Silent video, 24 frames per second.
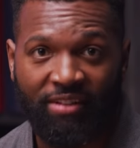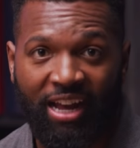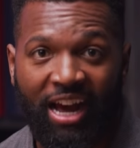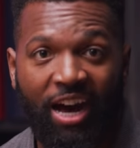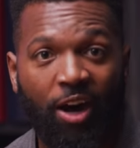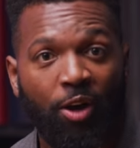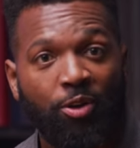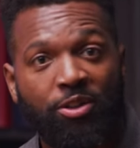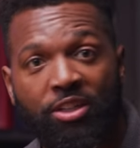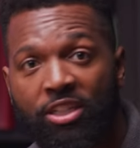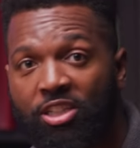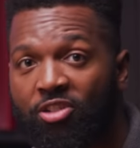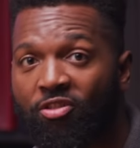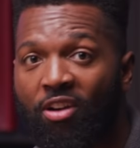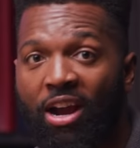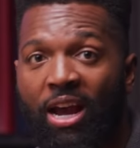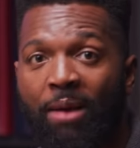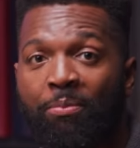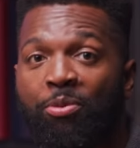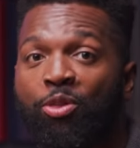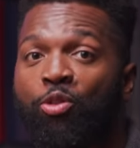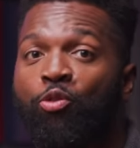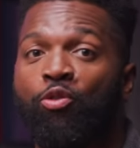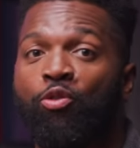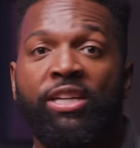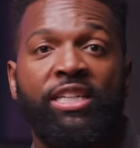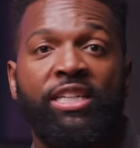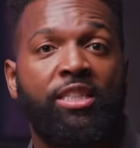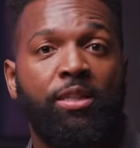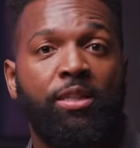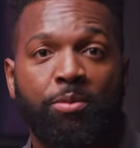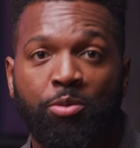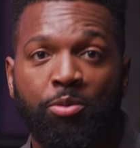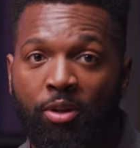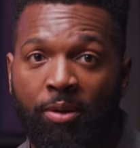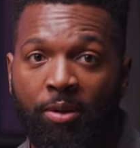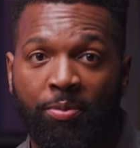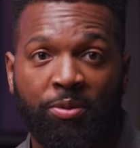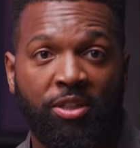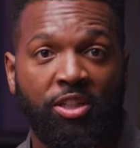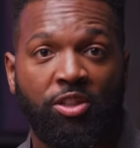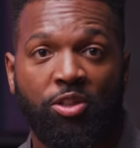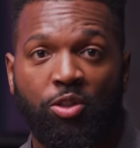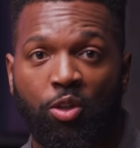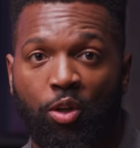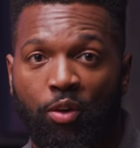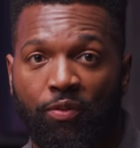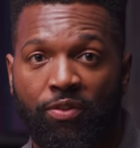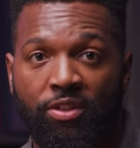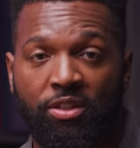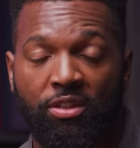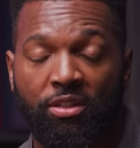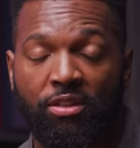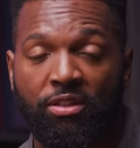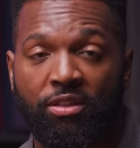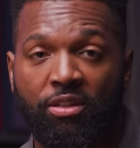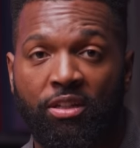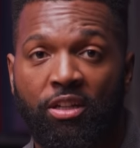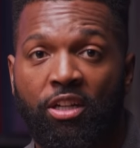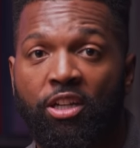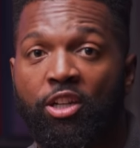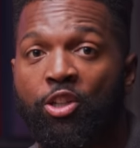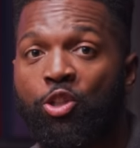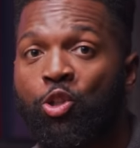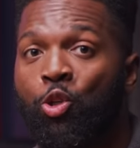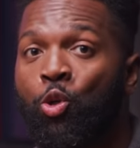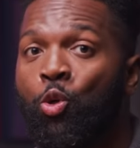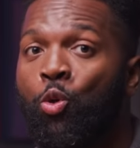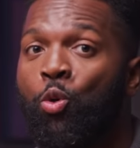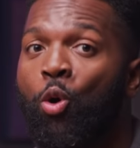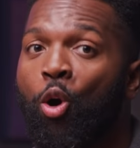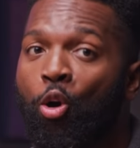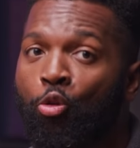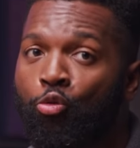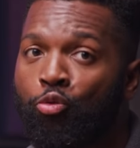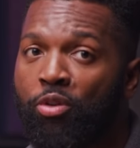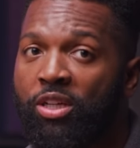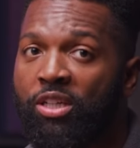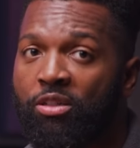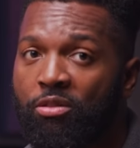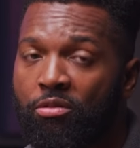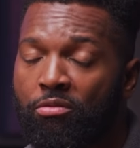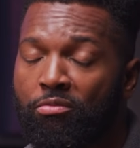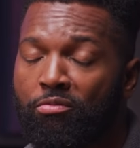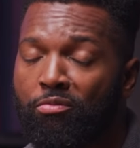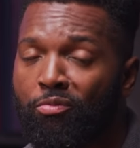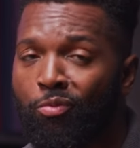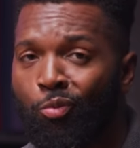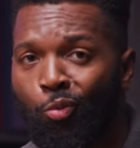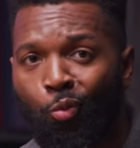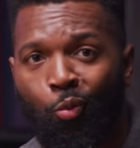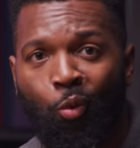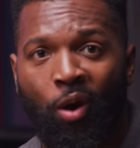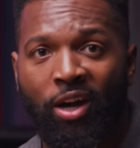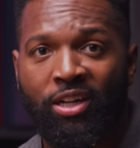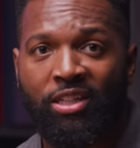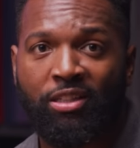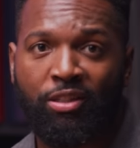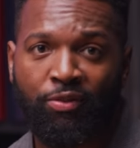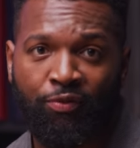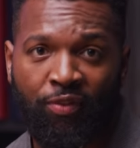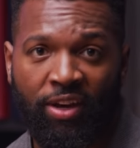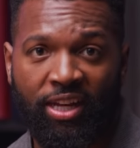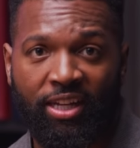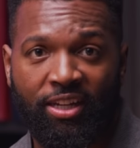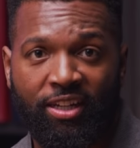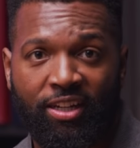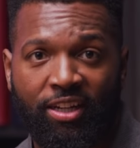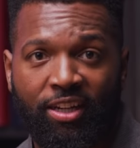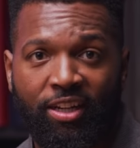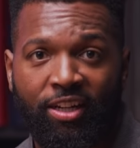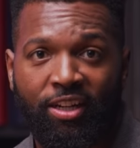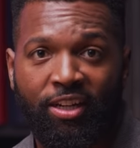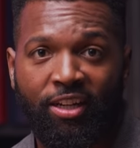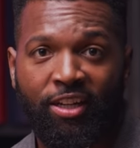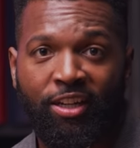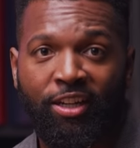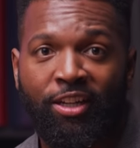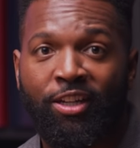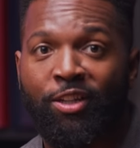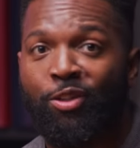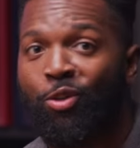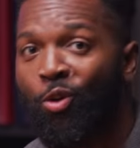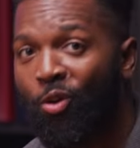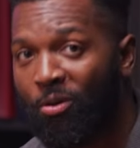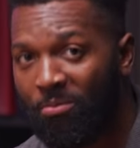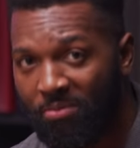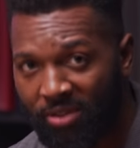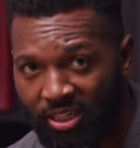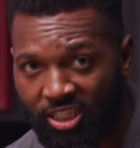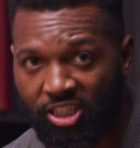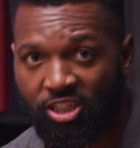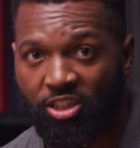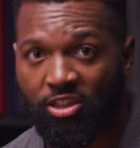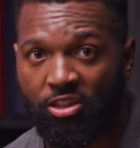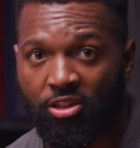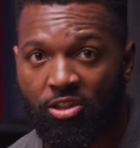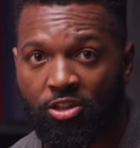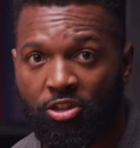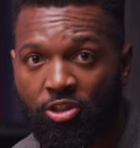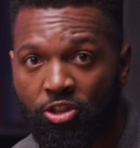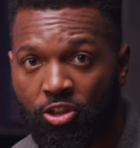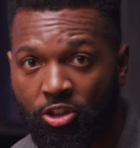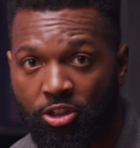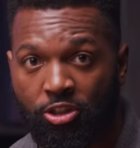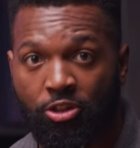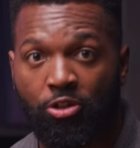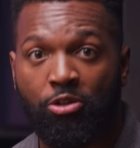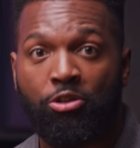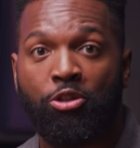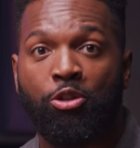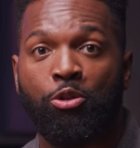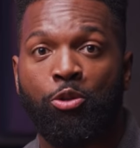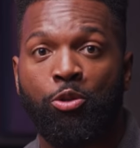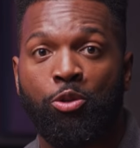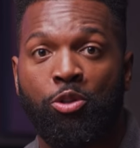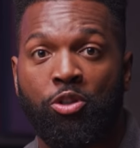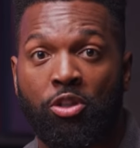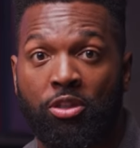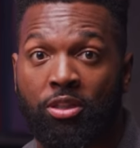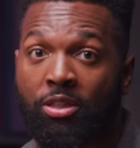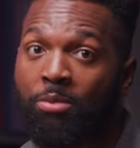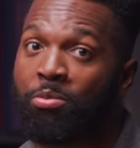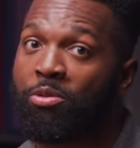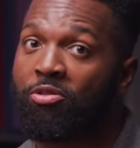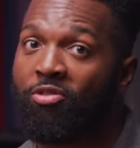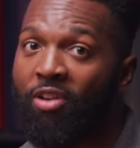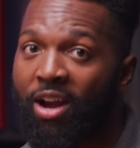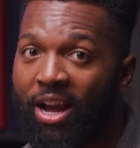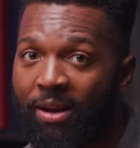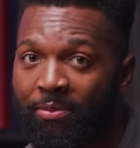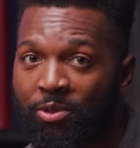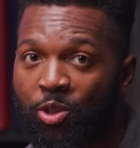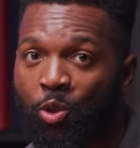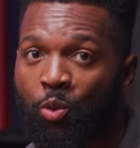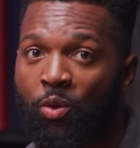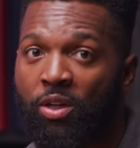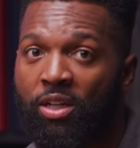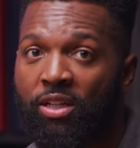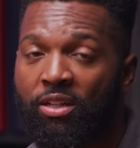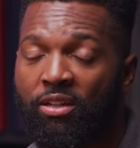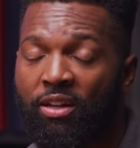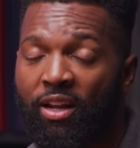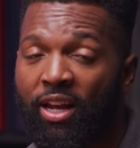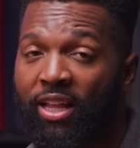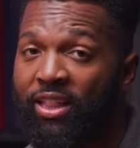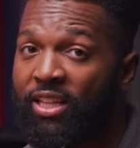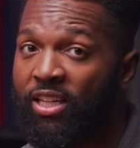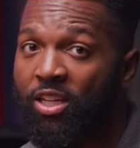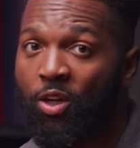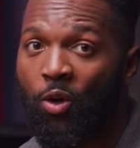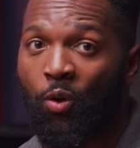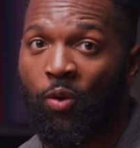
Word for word: I'll describe three subscription services. Two are real, one is fake your mission, should you choose to subscribe to it, and the